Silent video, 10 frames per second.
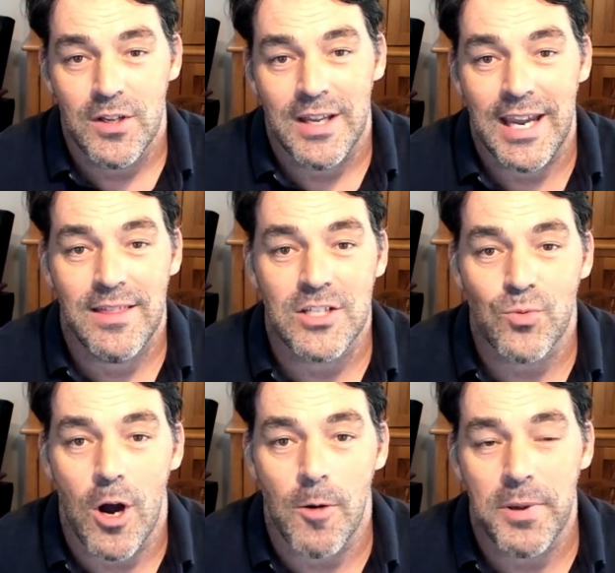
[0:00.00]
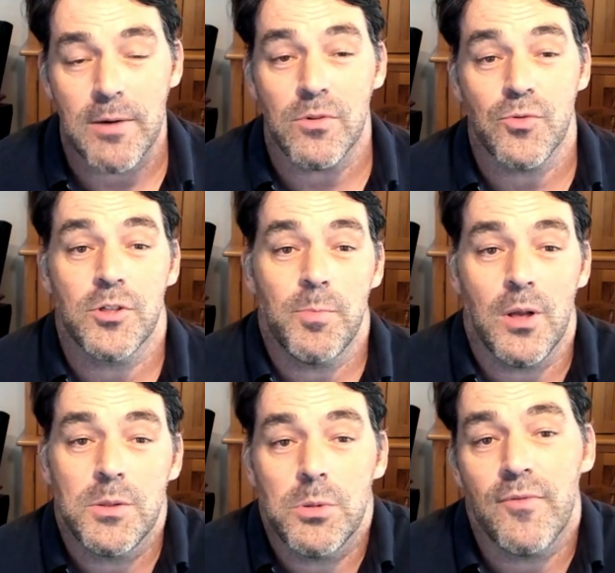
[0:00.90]
In this role, Pip was
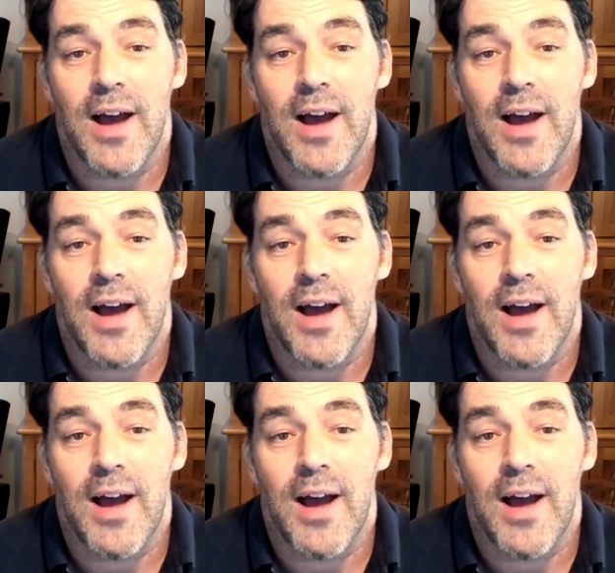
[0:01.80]
responsible for